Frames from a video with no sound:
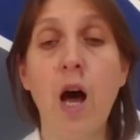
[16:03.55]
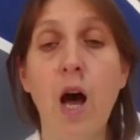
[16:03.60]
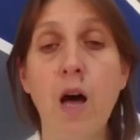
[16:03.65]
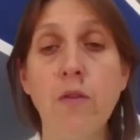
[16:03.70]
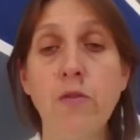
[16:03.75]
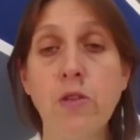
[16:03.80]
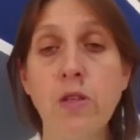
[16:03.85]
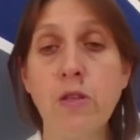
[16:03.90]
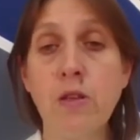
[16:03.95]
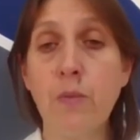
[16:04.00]

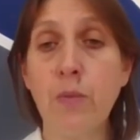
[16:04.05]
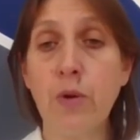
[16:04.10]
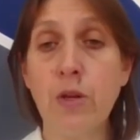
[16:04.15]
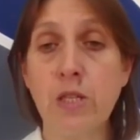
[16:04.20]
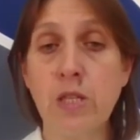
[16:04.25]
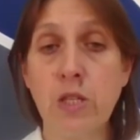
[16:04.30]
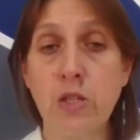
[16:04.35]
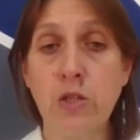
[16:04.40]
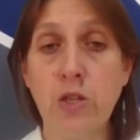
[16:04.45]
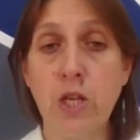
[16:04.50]
After the
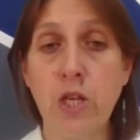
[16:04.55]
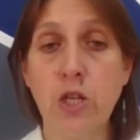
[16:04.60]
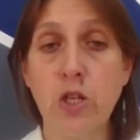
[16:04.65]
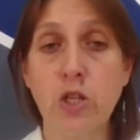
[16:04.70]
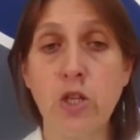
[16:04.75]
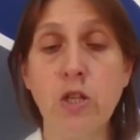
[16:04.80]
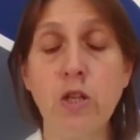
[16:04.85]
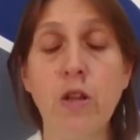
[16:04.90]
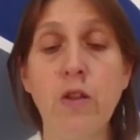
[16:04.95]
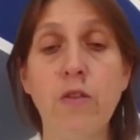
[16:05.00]

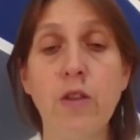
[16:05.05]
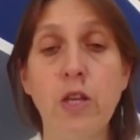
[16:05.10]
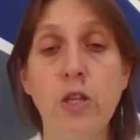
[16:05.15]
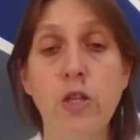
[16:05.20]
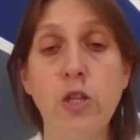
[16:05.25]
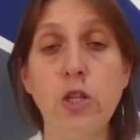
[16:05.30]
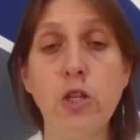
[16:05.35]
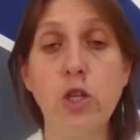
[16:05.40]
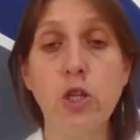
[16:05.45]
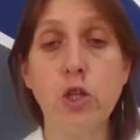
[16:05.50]
presentation, the
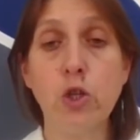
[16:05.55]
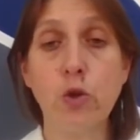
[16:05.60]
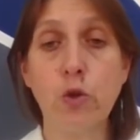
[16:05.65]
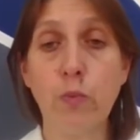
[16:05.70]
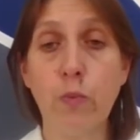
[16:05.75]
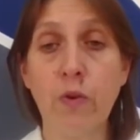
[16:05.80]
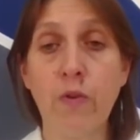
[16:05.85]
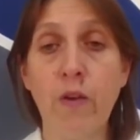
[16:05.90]
teacher should